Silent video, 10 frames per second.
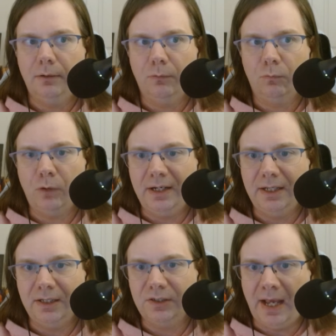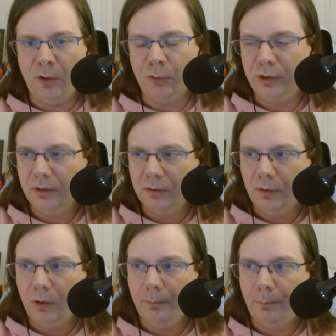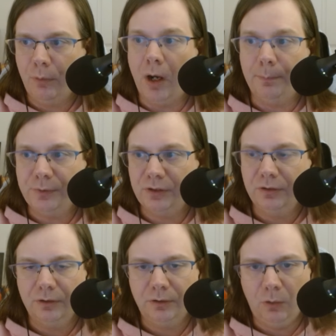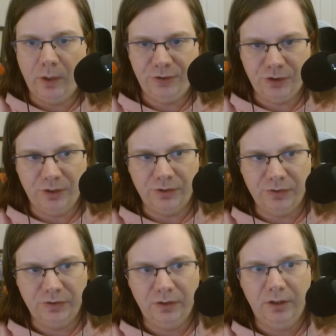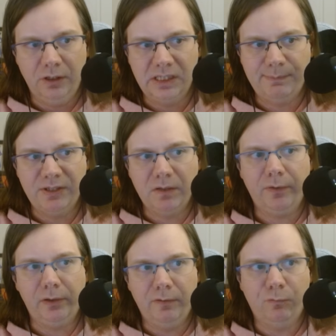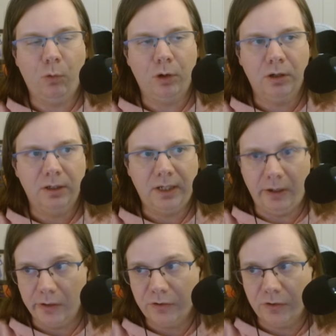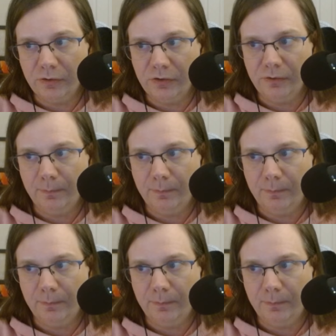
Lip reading: writing down prompt questions specifically for characters.